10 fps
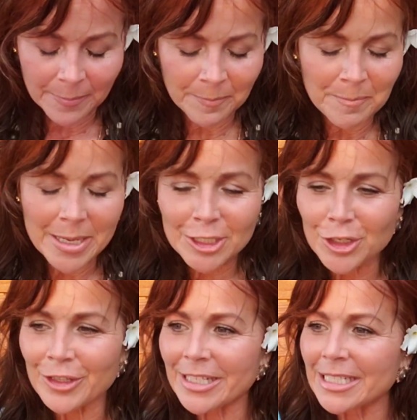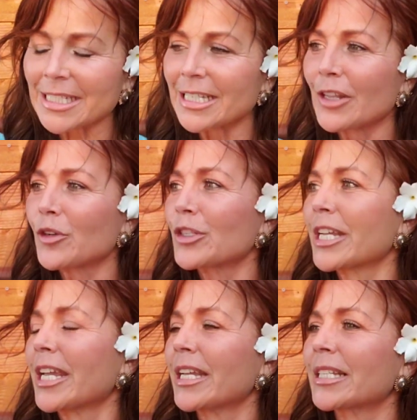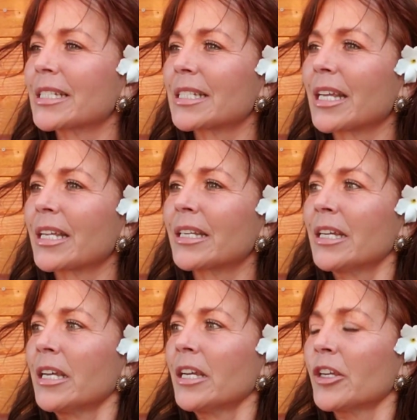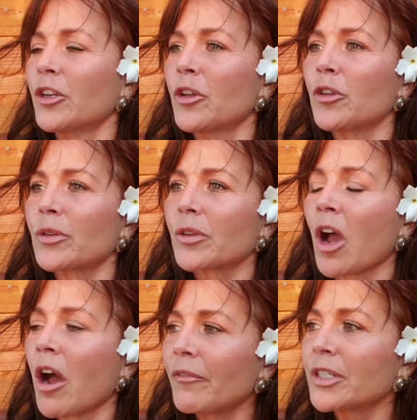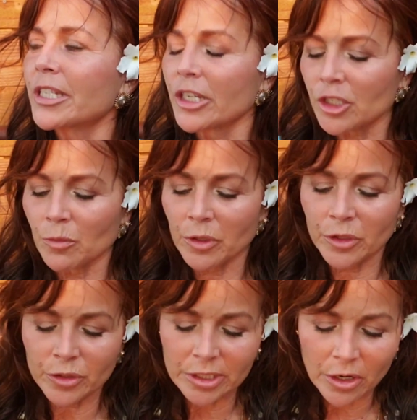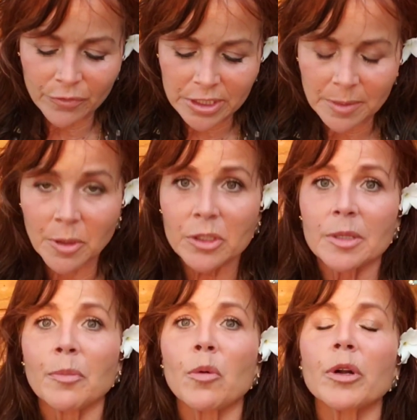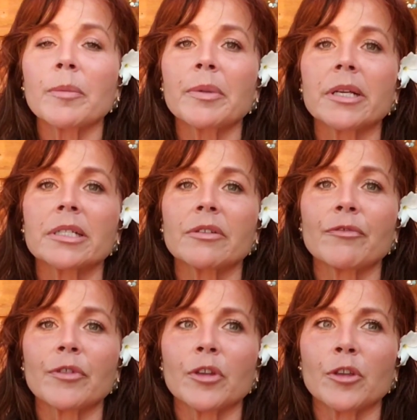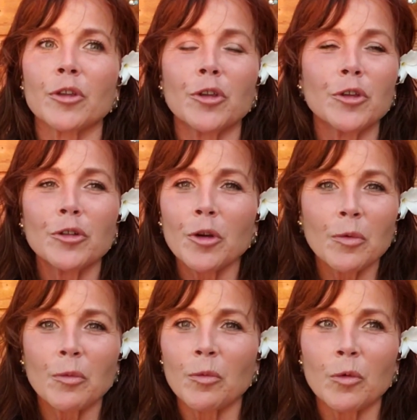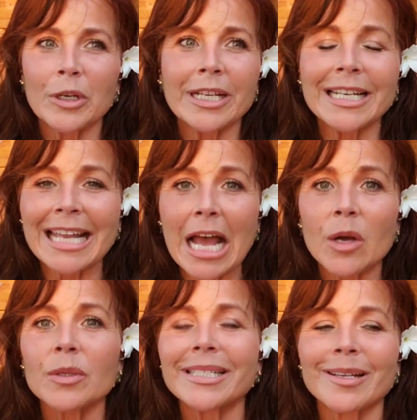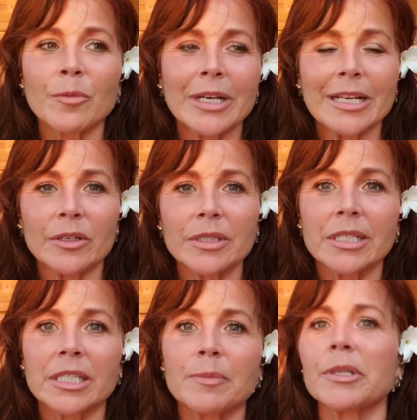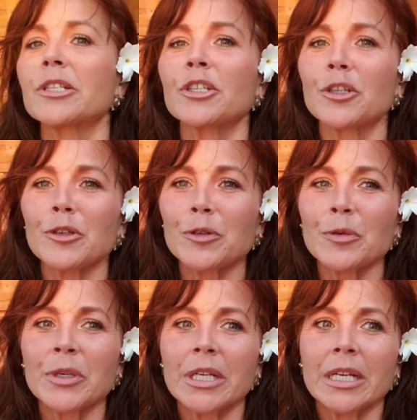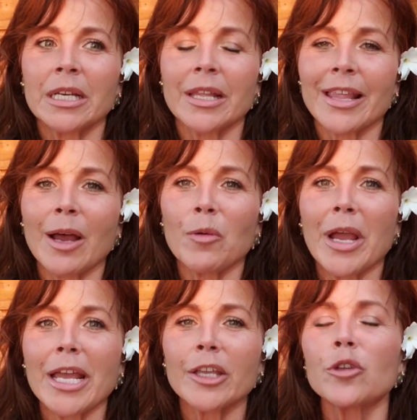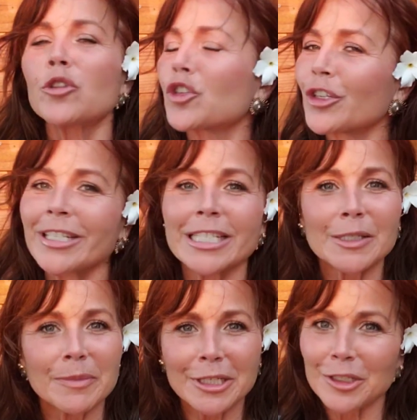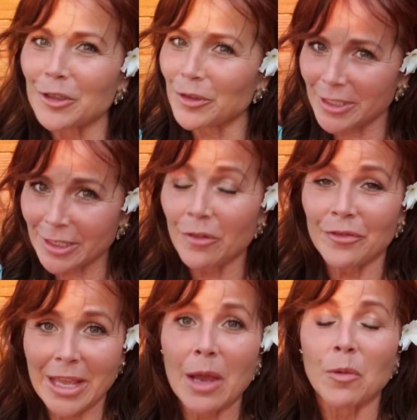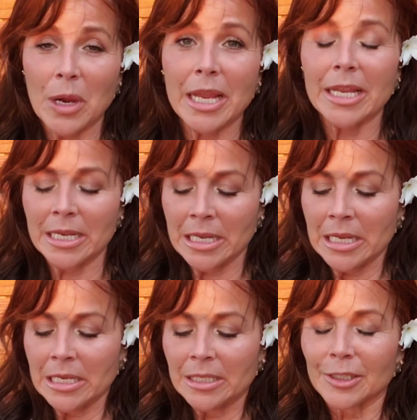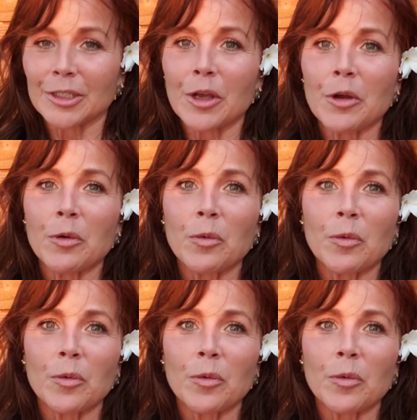mentioned this the other day and said, you know, your conversation with yourself is the most important, because if you don't want to allow someone else to speak to you that way, you shouldn't speak to yourself that way. So